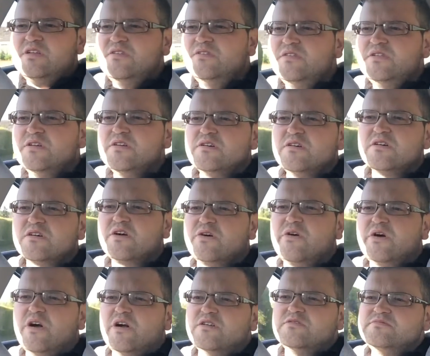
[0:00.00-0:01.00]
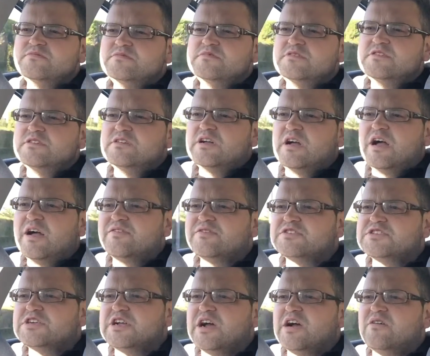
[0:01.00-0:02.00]
And then I've got to go home,
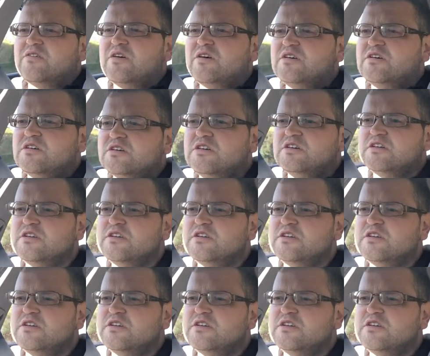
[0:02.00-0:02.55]
have a shower,